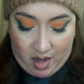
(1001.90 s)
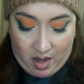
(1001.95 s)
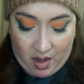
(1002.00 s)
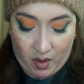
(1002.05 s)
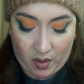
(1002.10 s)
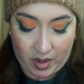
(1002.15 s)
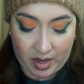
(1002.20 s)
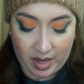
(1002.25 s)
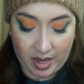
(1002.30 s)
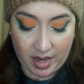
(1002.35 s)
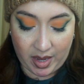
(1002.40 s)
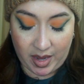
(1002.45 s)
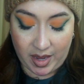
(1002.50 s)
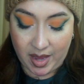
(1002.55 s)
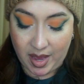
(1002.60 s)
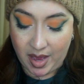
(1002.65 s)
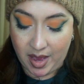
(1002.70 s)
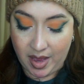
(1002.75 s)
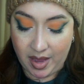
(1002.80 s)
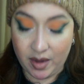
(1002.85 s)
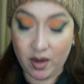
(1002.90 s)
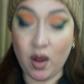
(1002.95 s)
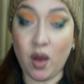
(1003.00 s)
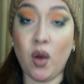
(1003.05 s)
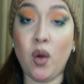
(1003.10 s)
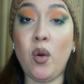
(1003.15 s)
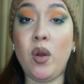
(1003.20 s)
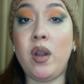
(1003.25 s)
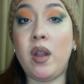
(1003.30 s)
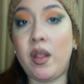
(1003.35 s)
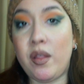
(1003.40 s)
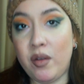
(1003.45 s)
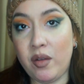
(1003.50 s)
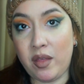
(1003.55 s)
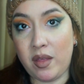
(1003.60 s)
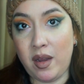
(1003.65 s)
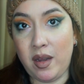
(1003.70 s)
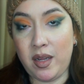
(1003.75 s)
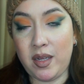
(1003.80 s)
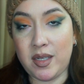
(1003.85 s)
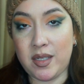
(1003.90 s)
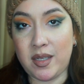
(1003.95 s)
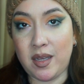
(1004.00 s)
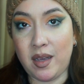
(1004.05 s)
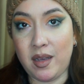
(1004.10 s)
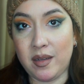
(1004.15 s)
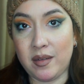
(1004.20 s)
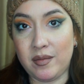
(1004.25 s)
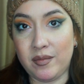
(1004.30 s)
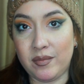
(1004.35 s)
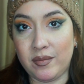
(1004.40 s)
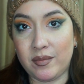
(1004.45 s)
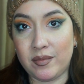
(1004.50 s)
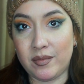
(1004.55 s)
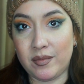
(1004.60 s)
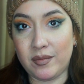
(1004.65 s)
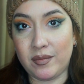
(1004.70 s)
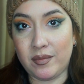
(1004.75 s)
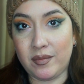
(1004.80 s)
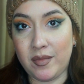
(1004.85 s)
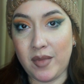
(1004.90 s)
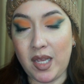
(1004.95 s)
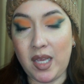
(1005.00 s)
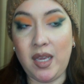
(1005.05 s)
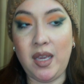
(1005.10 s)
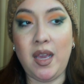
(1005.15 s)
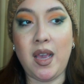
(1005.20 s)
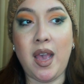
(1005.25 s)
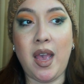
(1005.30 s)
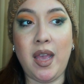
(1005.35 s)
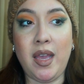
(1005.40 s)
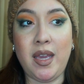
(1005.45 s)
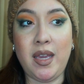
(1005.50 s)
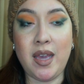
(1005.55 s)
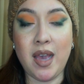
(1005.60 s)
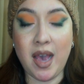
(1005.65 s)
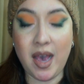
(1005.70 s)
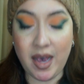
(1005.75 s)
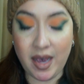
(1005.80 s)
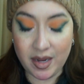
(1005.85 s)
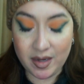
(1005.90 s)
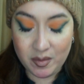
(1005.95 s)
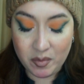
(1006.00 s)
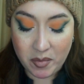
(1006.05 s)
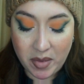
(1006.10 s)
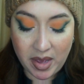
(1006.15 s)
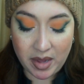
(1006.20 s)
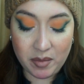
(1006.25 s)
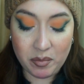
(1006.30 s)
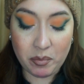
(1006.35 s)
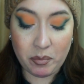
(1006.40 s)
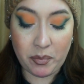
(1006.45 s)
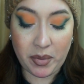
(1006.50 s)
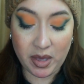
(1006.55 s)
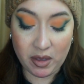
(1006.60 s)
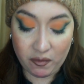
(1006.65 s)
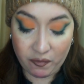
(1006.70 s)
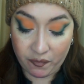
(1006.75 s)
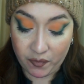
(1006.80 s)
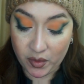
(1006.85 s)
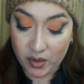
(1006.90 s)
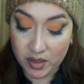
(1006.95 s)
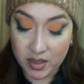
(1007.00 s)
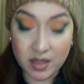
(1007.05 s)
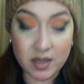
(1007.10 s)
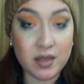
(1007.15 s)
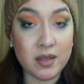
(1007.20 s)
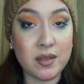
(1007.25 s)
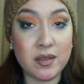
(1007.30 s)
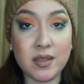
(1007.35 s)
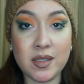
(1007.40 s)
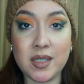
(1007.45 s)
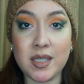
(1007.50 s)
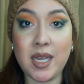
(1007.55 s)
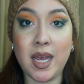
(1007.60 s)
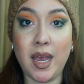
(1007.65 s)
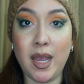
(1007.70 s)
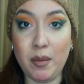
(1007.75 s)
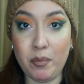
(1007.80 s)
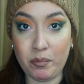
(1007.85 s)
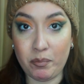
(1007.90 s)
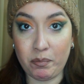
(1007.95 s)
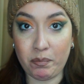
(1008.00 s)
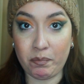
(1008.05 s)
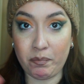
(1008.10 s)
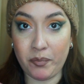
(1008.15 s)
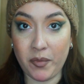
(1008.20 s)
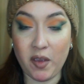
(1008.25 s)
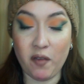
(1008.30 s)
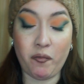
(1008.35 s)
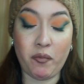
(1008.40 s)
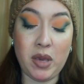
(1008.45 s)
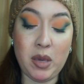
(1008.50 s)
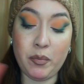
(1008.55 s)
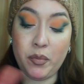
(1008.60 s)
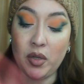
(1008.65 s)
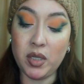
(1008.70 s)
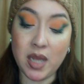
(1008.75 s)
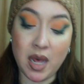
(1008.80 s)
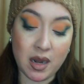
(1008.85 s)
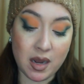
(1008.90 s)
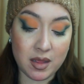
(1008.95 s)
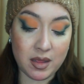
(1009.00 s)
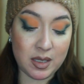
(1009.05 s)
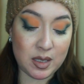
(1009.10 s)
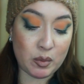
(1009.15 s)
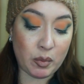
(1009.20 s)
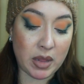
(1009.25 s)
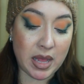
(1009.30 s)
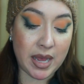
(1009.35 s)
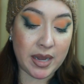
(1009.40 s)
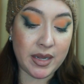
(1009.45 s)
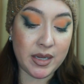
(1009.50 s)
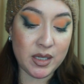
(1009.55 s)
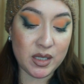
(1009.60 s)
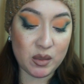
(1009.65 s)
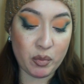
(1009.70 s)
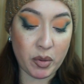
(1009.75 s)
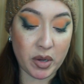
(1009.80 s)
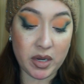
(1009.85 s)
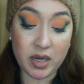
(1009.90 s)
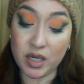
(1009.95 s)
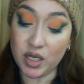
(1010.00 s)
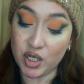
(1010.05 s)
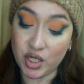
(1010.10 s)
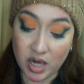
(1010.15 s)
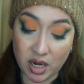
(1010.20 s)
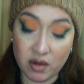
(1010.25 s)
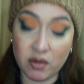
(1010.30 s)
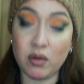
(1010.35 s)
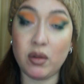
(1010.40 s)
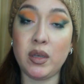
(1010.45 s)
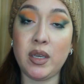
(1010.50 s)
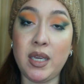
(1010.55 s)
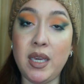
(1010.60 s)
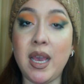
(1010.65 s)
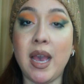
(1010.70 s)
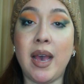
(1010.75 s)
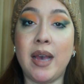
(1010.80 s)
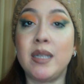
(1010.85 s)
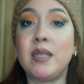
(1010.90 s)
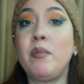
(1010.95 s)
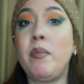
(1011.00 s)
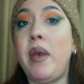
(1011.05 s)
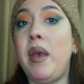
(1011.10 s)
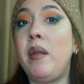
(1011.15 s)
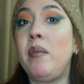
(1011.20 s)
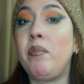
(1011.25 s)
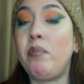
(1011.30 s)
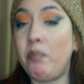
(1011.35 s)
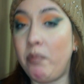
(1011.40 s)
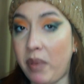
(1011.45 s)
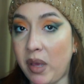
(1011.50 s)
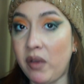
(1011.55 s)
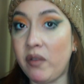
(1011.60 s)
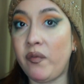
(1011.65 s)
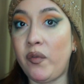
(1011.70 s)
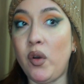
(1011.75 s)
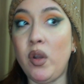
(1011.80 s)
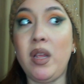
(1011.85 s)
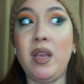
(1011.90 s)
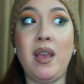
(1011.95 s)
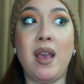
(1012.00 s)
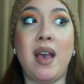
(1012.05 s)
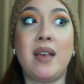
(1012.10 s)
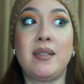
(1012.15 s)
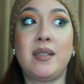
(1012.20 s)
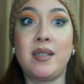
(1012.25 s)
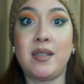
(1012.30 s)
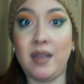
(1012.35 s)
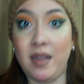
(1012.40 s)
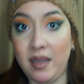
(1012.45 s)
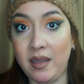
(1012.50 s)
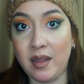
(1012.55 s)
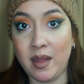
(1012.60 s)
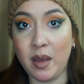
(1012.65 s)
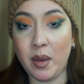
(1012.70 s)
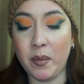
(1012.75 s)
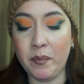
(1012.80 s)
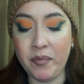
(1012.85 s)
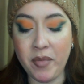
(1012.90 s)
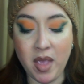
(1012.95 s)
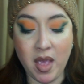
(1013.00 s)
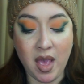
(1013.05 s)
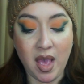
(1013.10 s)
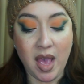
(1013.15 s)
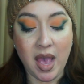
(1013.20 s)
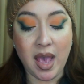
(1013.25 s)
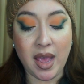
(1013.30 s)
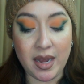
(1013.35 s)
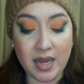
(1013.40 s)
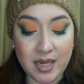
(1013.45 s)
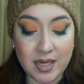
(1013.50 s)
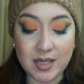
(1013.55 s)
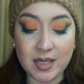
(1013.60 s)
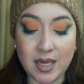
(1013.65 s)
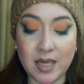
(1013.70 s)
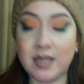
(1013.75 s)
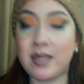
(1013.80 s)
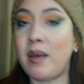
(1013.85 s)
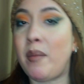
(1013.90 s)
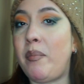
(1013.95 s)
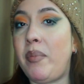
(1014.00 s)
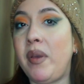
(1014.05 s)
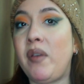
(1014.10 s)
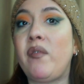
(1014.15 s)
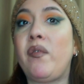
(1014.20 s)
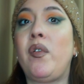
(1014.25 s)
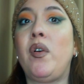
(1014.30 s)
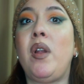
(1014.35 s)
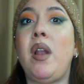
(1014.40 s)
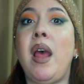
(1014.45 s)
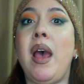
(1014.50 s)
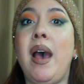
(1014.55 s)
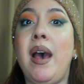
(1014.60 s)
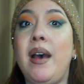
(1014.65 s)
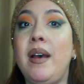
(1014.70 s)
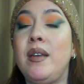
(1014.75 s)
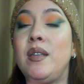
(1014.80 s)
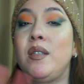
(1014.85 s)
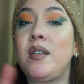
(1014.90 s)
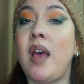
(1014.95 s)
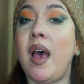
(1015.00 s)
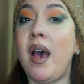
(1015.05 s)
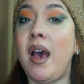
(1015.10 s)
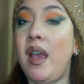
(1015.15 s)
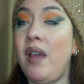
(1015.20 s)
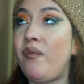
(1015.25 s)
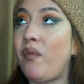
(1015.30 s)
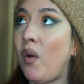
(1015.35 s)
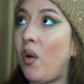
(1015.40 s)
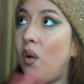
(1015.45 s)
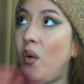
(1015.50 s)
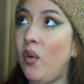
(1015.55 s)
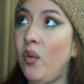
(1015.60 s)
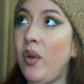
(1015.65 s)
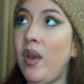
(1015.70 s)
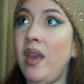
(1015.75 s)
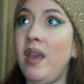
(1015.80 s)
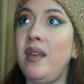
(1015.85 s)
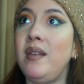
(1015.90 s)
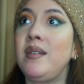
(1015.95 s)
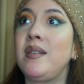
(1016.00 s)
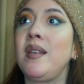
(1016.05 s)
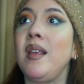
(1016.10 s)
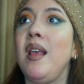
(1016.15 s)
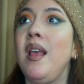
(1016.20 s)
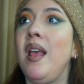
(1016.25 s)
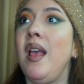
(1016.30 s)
okay. And another thing he said, he had met Bigfoot type of people, not on these planets, but in general he has met Bigfoot. He has seen them, and he says that Bigfoot, as I've always